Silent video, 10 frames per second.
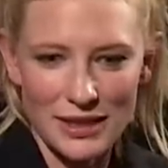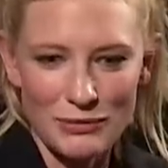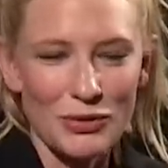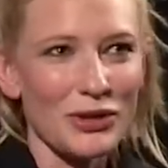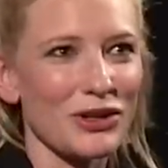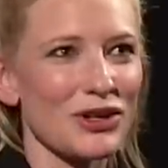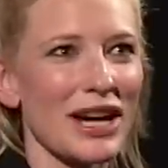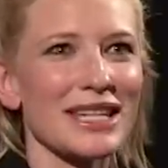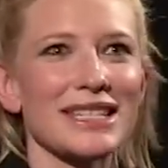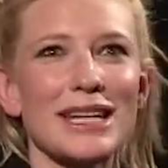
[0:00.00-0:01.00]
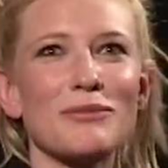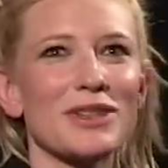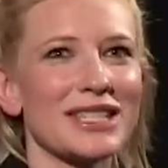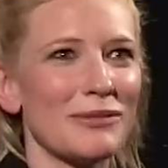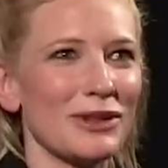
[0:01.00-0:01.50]
The more you try and sleep
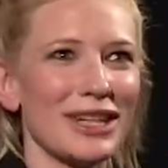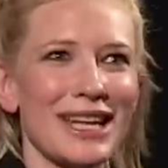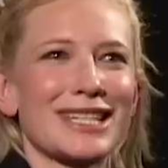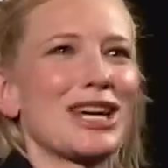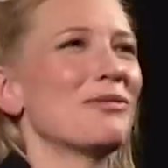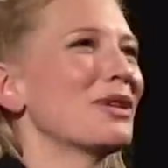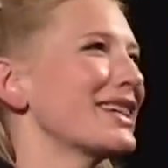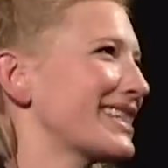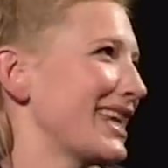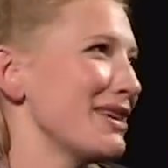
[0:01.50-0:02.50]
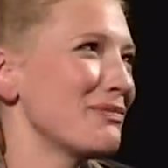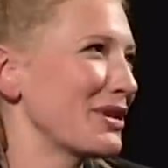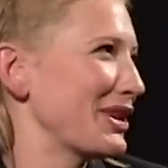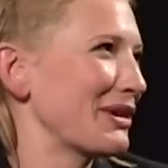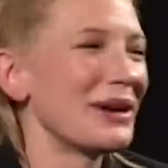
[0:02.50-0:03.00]
with someone, the less they want to sleep
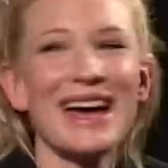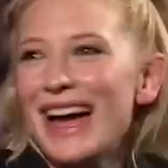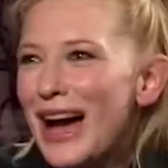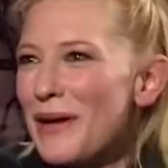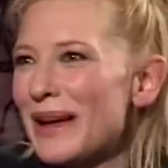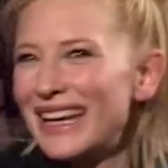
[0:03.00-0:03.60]
with you. I